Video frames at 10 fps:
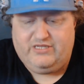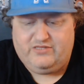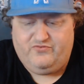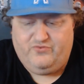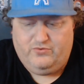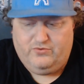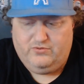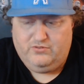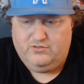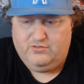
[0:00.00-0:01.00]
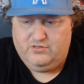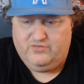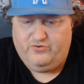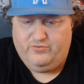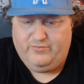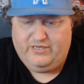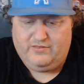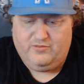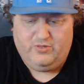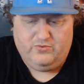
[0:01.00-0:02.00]
the full meat on the
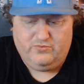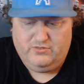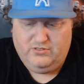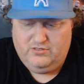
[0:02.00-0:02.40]
bone.